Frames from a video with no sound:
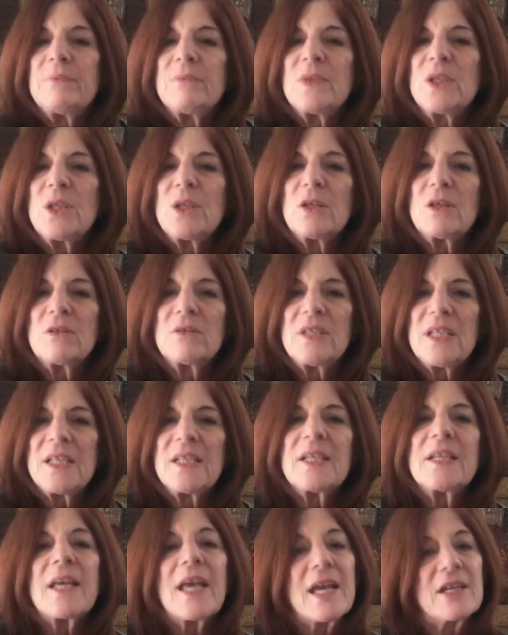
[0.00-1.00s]

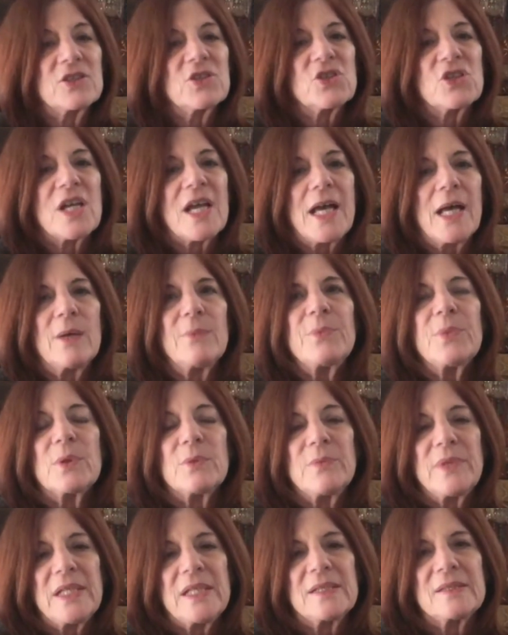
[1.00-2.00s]
needing extra help or
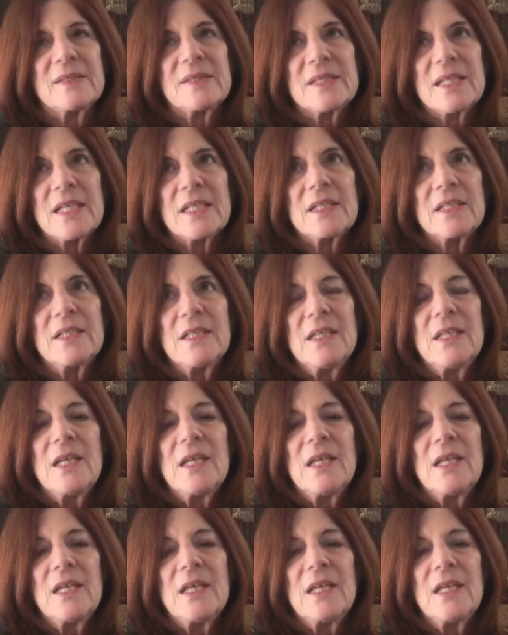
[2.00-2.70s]
being sick.